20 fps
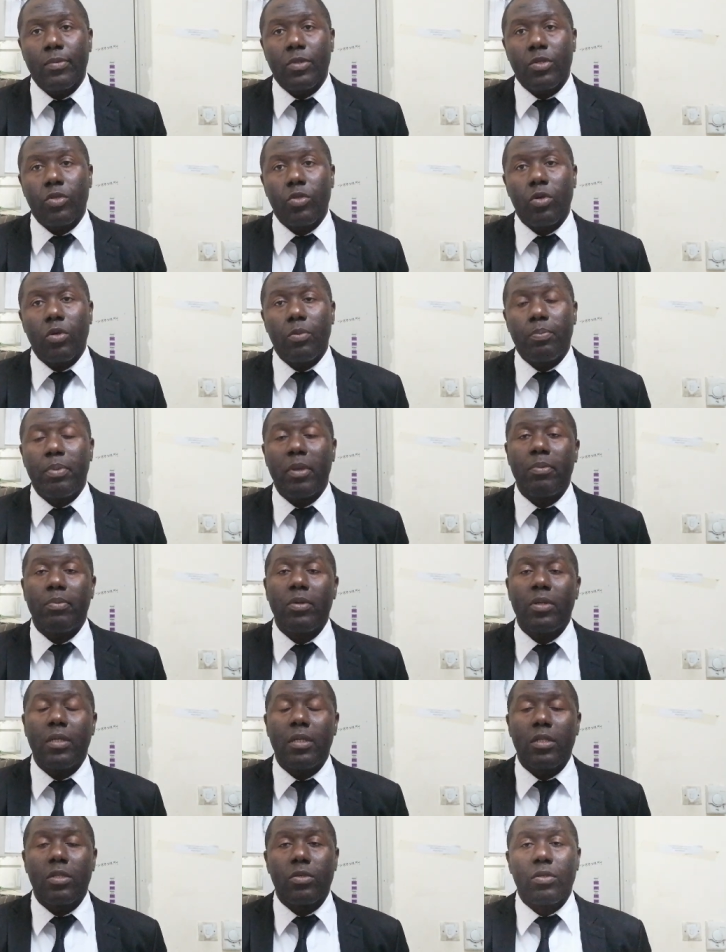So people
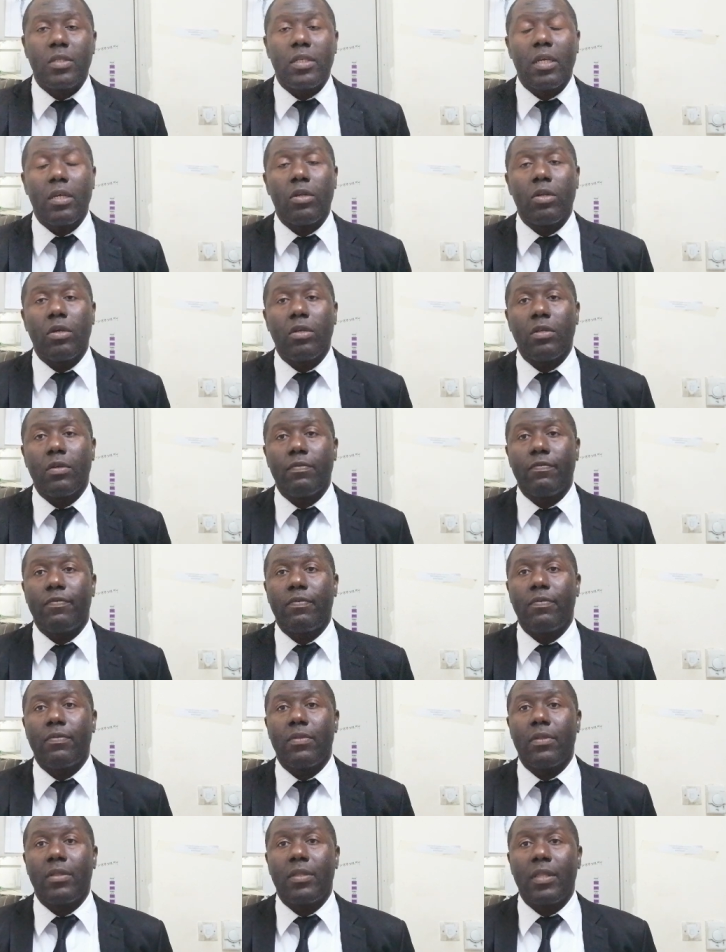need to take a lot of
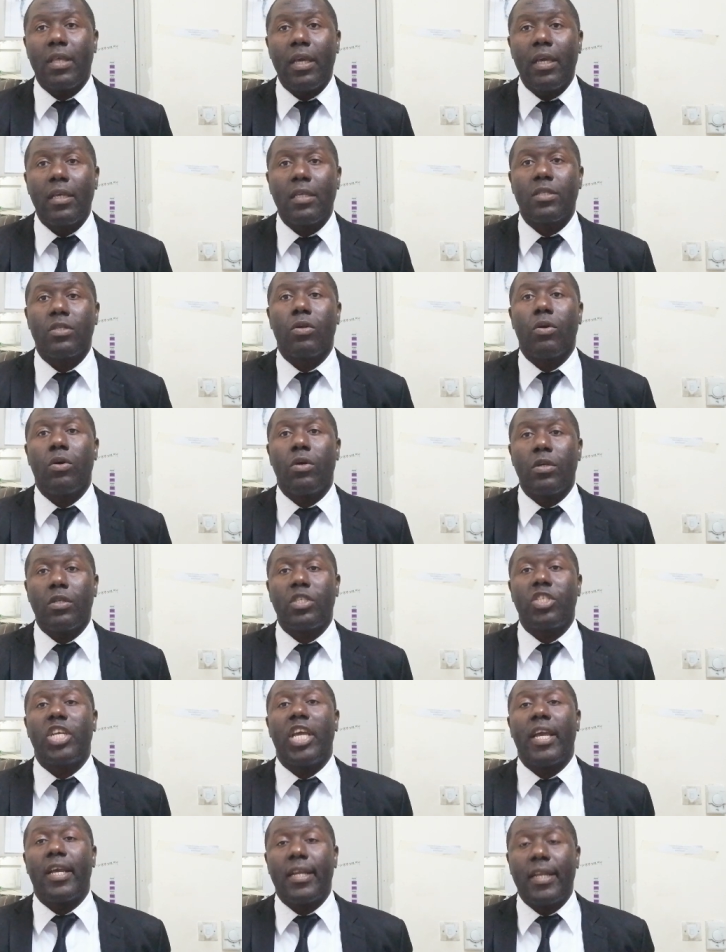things or
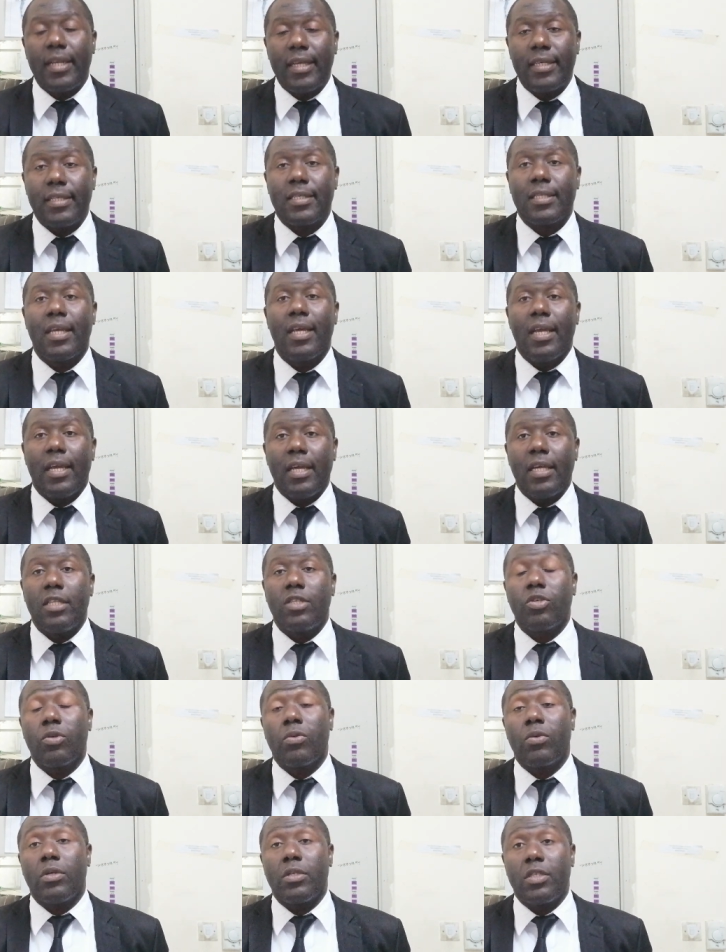checklists
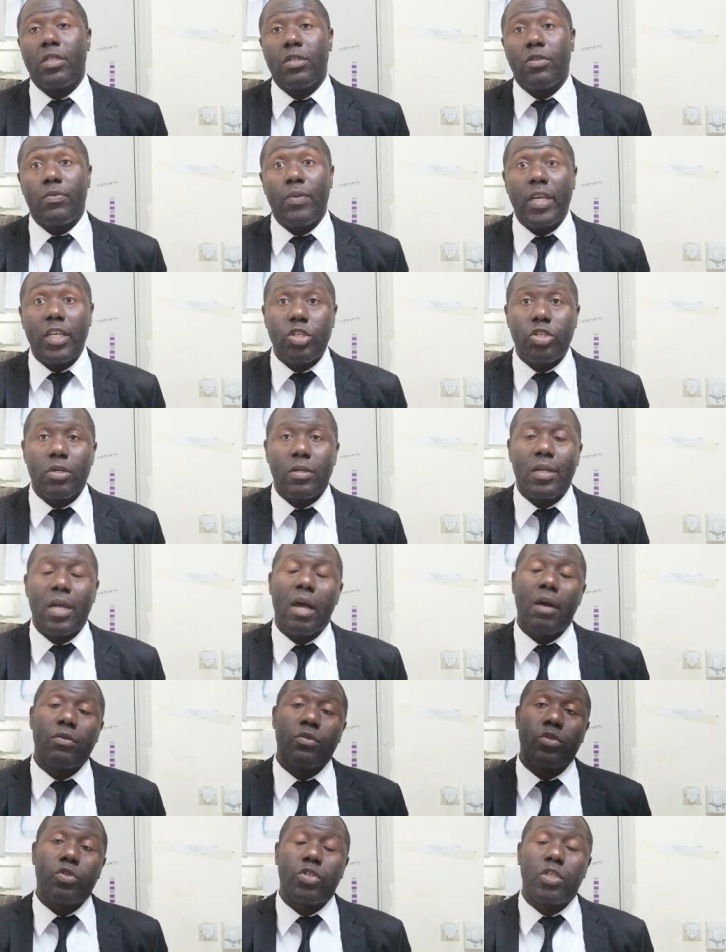into consideration
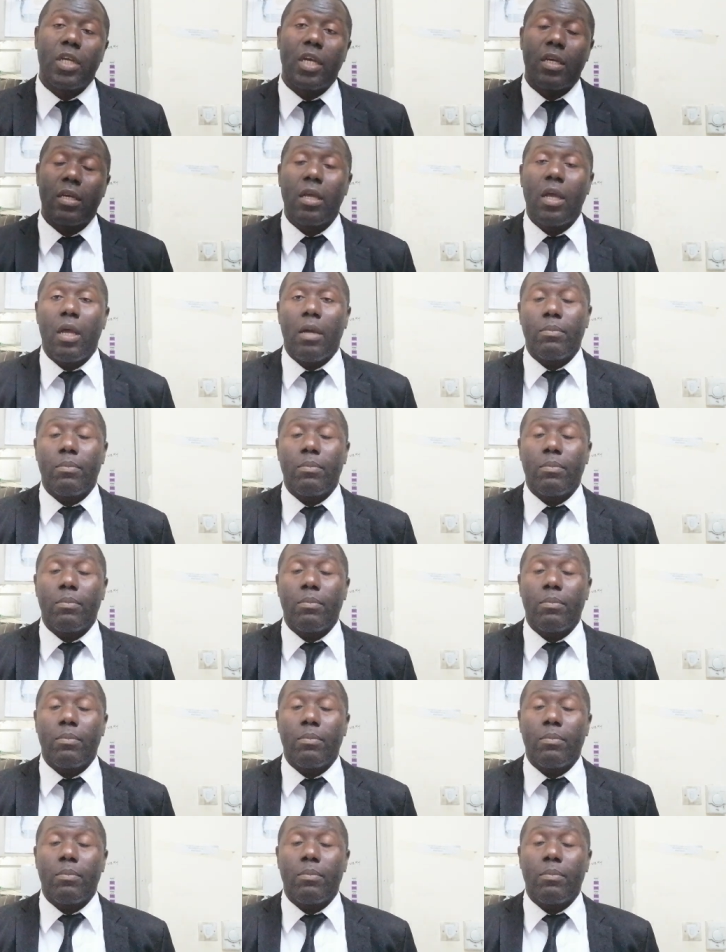how to check